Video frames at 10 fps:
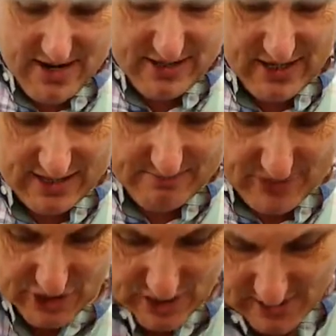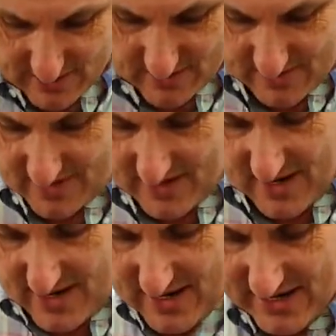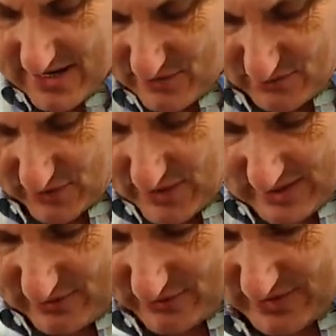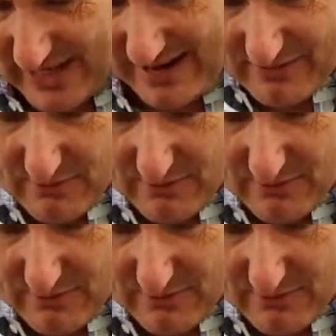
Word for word: my shirt, and then you'll see how it